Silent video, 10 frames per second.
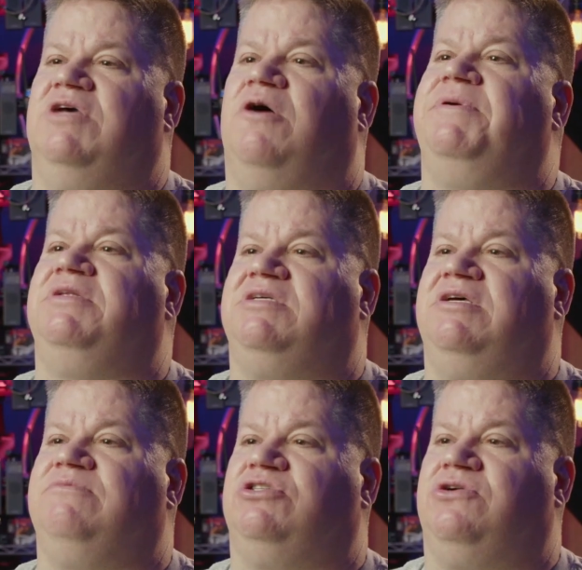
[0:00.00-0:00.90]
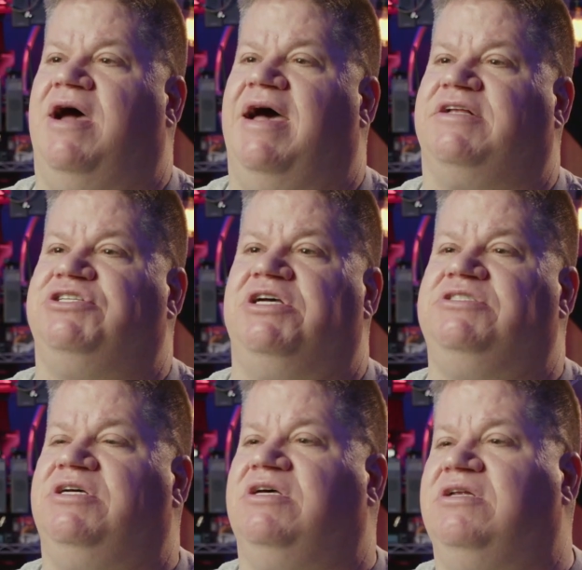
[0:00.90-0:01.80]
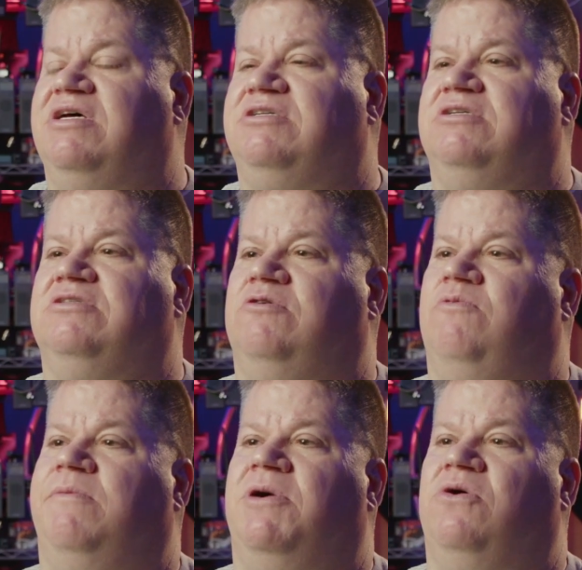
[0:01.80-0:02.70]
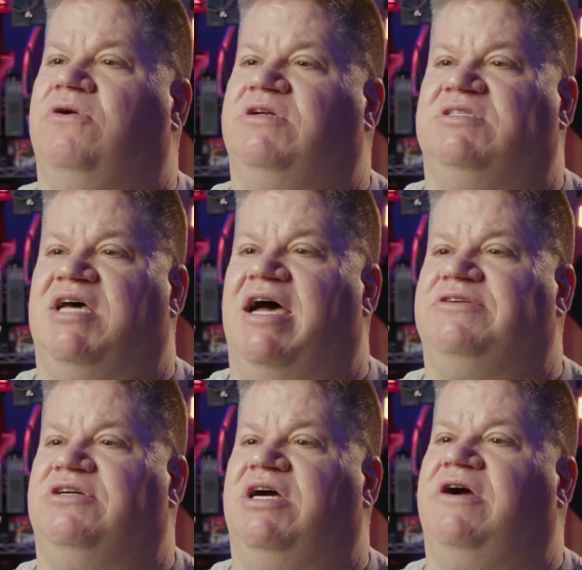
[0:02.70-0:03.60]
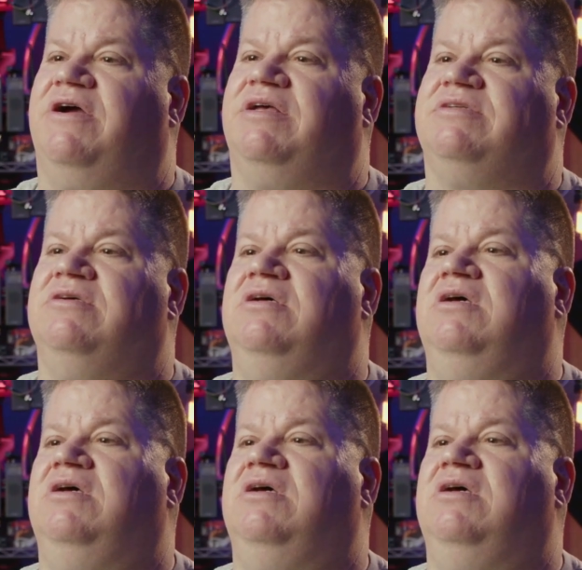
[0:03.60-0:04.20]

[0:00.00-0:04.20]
helping teams track changing conditions in remote or disaster areas.